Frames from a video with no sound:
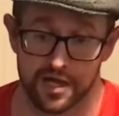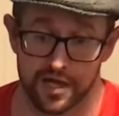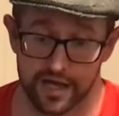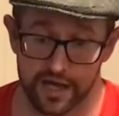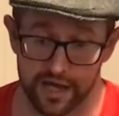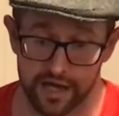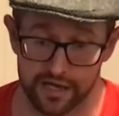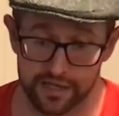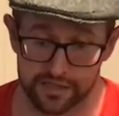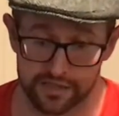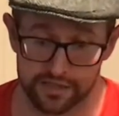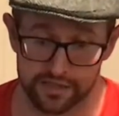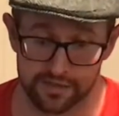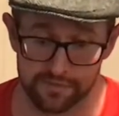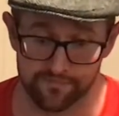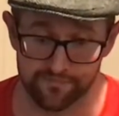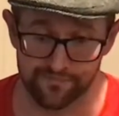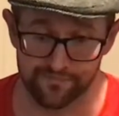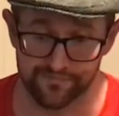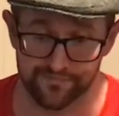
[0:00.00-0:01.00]
and
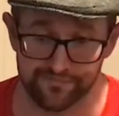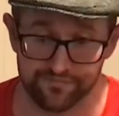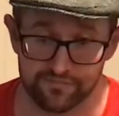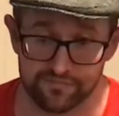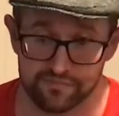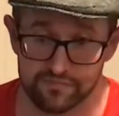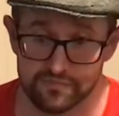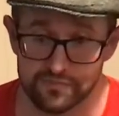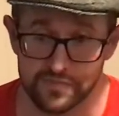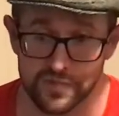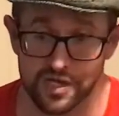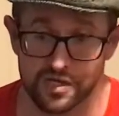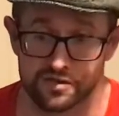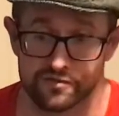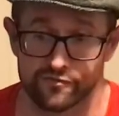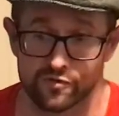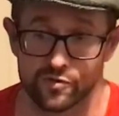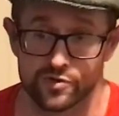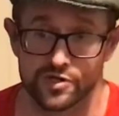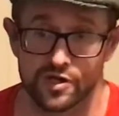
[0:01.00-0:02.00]
you've
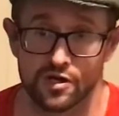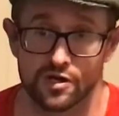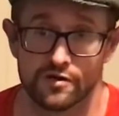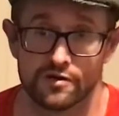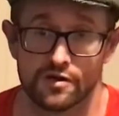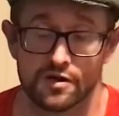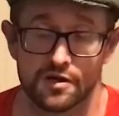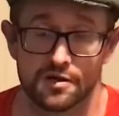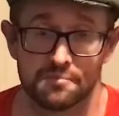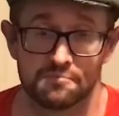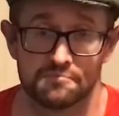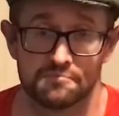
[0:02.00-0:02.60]
always got a